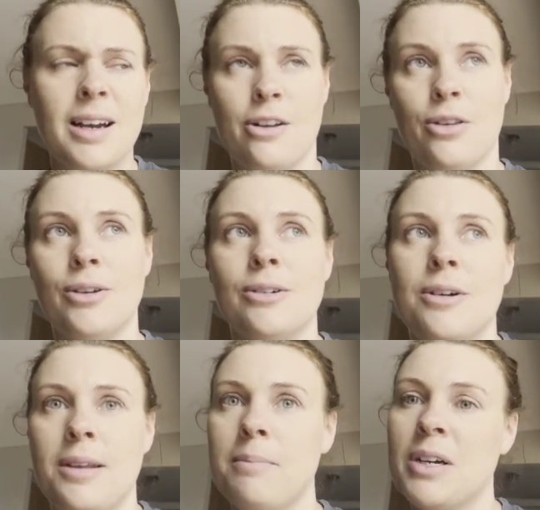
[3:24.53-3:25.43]
And I thought,
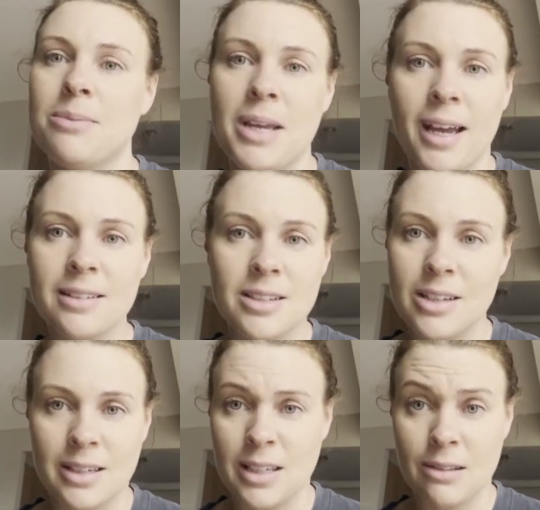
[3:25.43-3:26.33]
oh, you must be
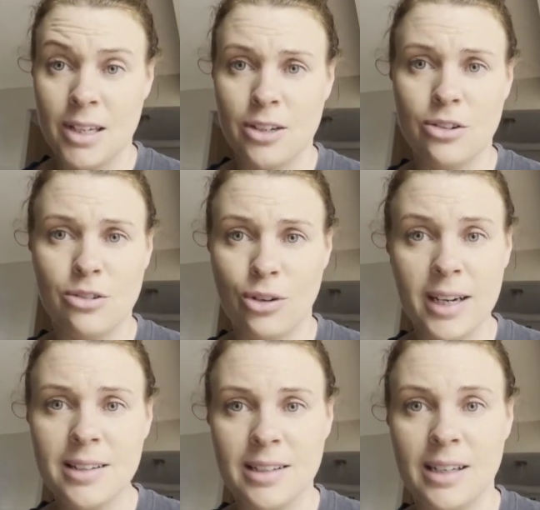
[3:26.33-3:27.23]
exercising like
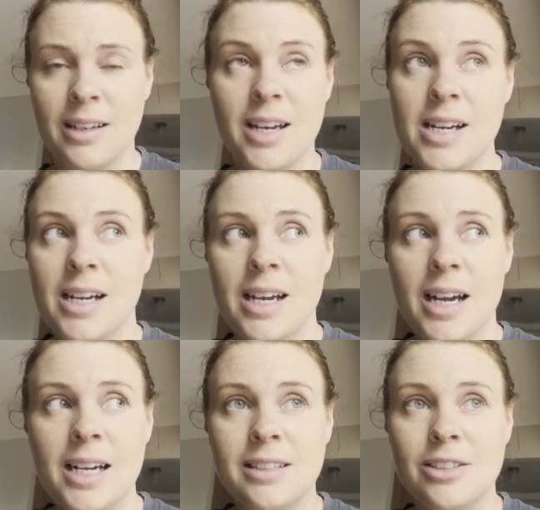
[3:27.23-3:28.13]
crazy.
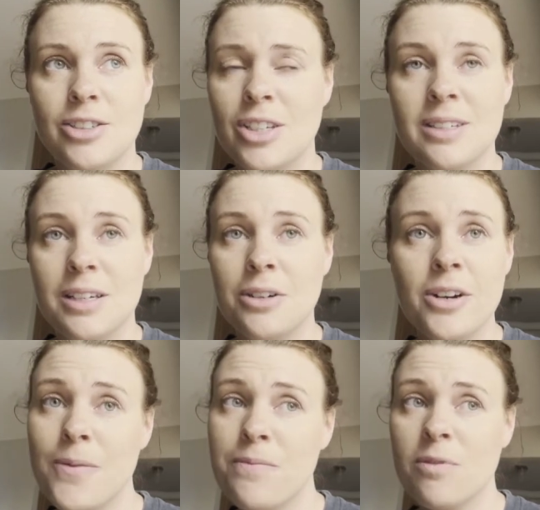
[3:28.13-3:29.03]
And she said,
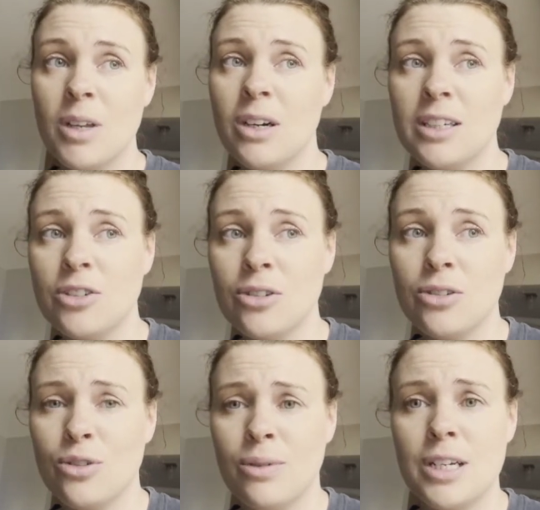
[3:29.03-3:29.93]
no, I do
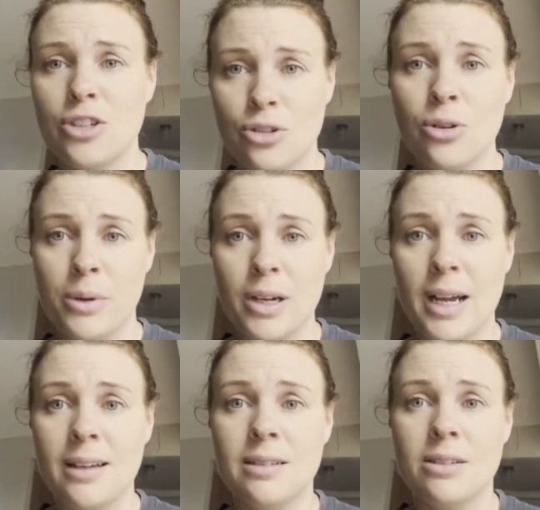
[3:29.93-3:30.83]
3 short
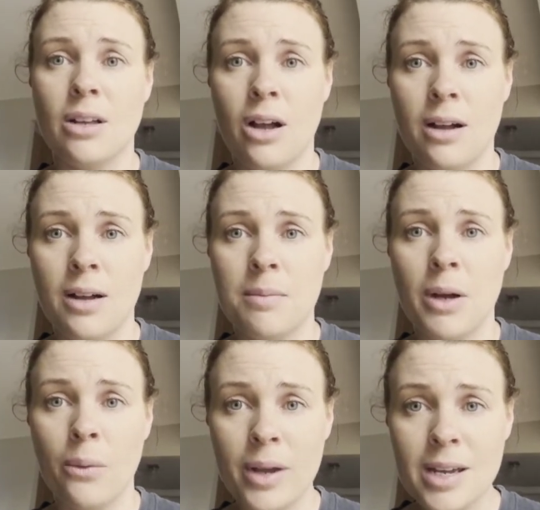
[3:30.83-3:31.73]
workouts
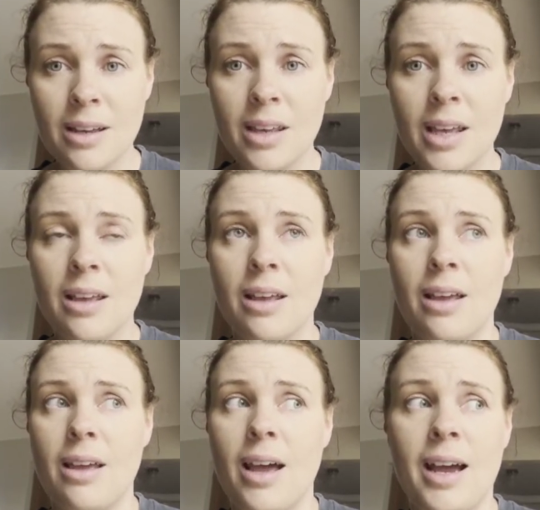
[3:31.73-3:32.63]
a week.
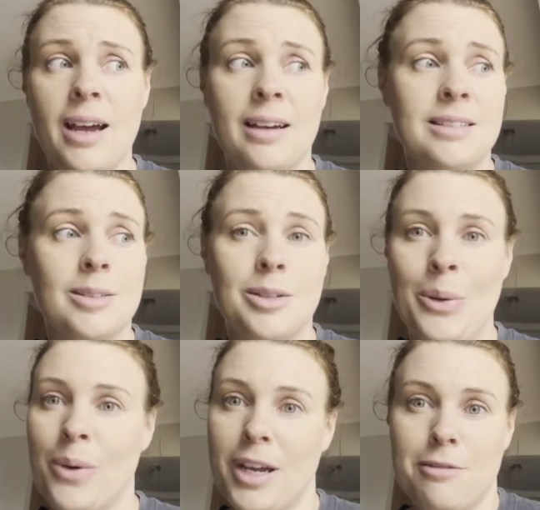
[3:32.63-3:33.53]
And
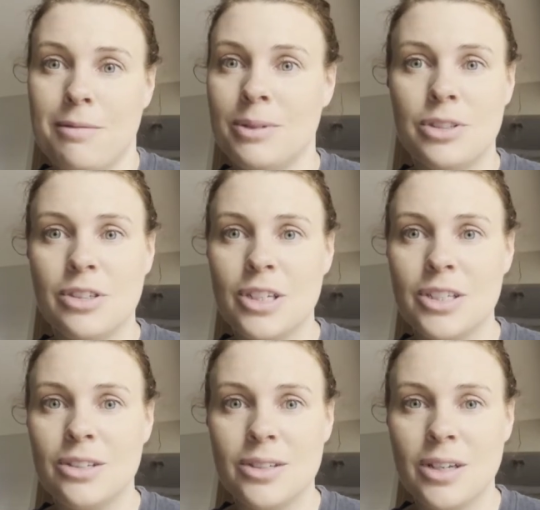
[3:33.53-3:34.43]
the weight was
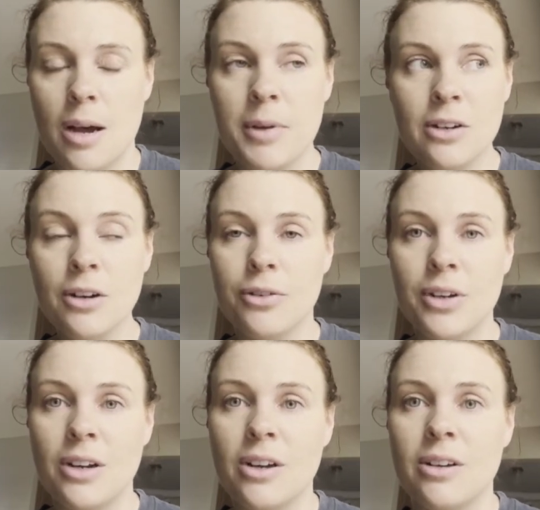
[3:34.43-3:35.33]
just coming off,
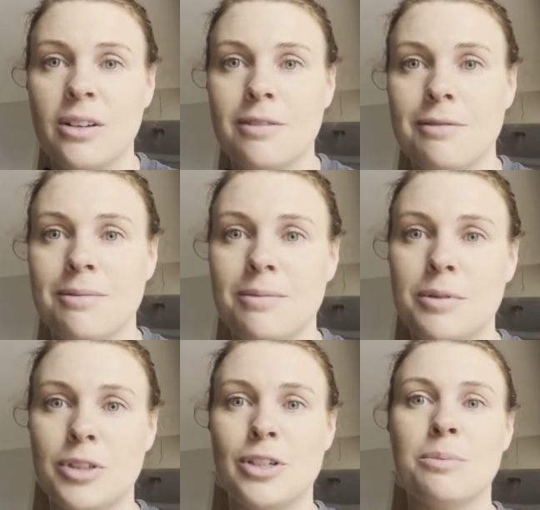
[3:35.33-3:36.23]
and I
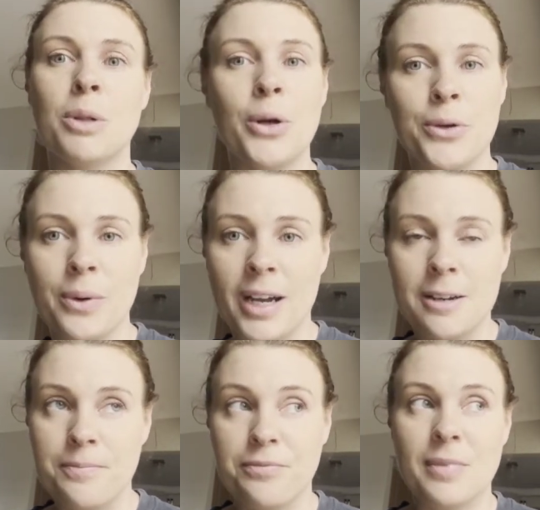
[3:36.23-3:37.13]
was just blown
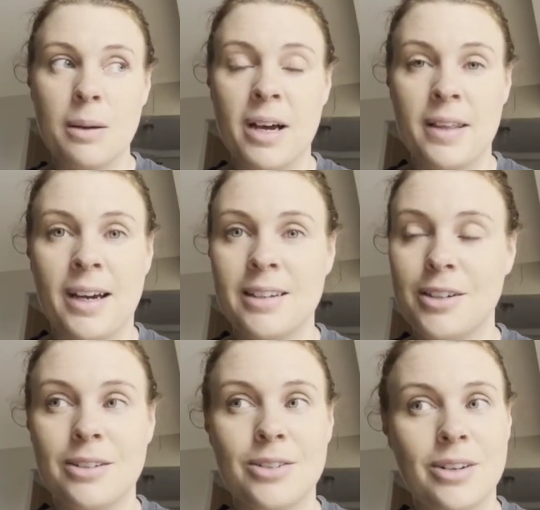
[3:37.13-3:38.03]
away by that.
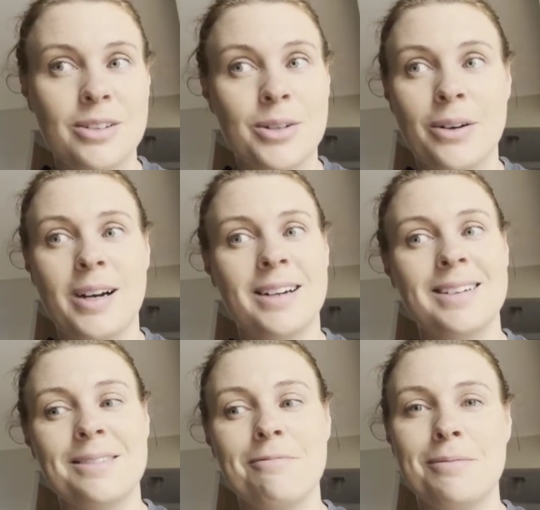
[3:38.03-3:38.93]
So
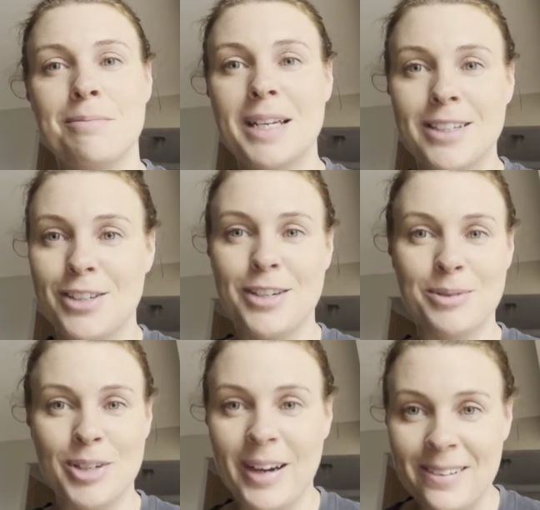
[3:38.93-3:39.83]
I messaged
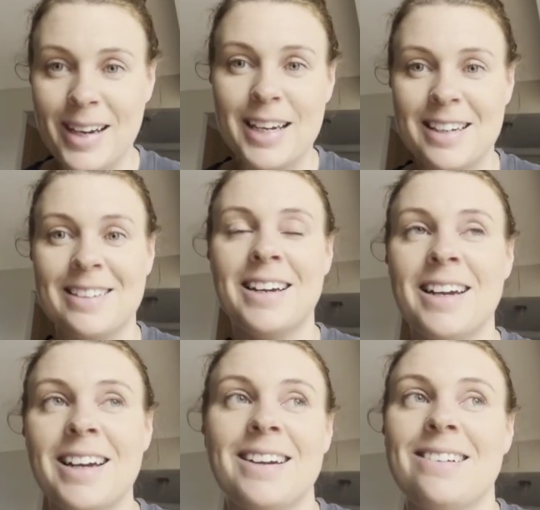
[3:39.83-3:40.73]
him straight away and
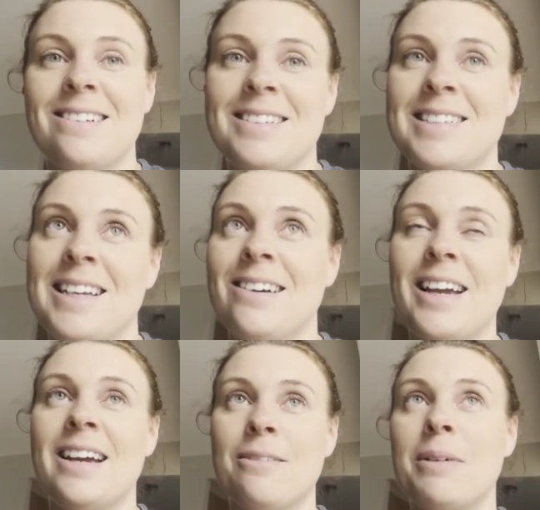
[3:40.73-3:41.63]
got on and said,
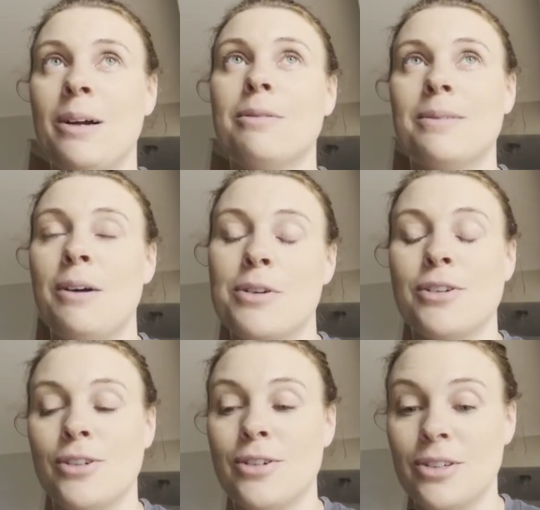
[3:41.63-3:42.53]
okay, I want to
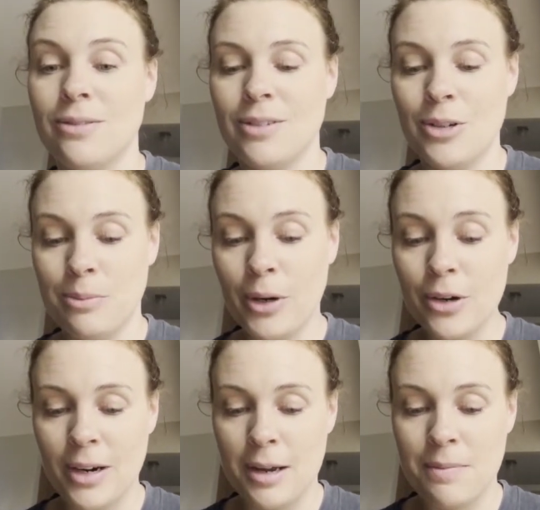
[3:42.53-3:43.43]
do your
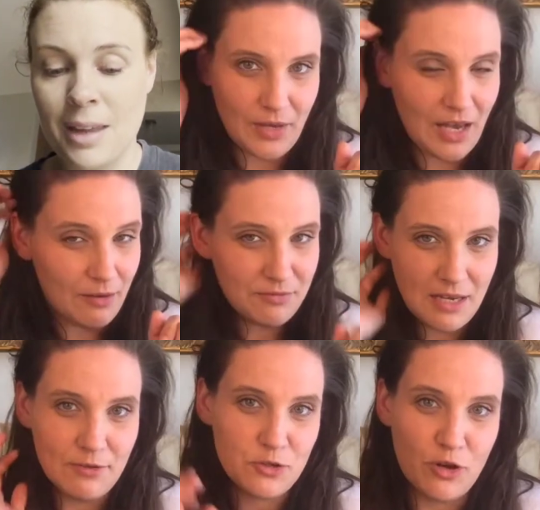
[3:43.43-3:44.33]
program. I've
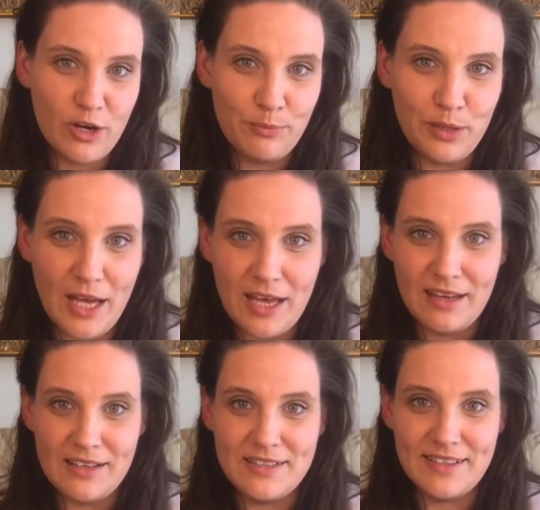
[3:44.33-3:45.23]
never tried a plan
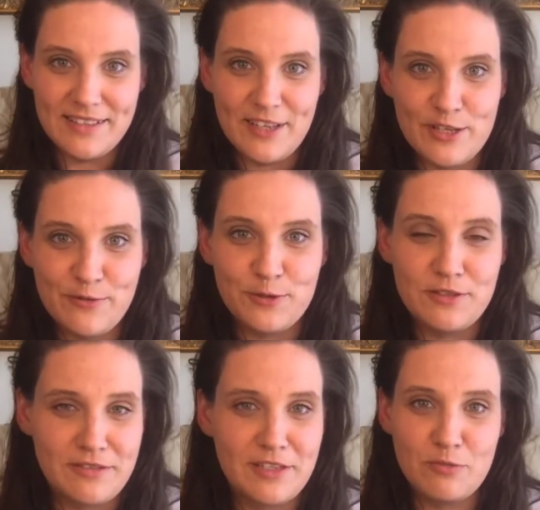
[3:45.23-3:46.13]
as successful as
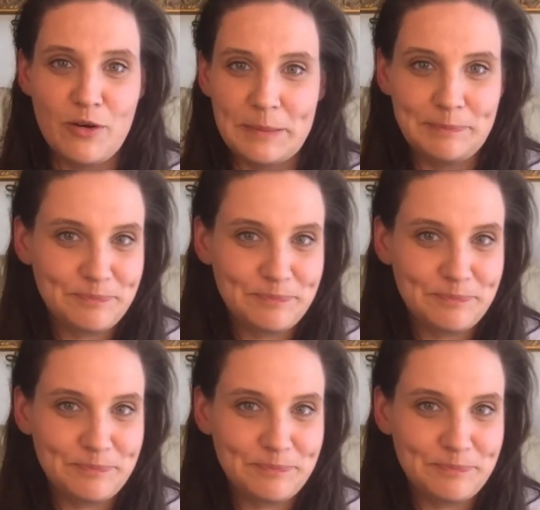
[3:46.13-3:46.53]
this one.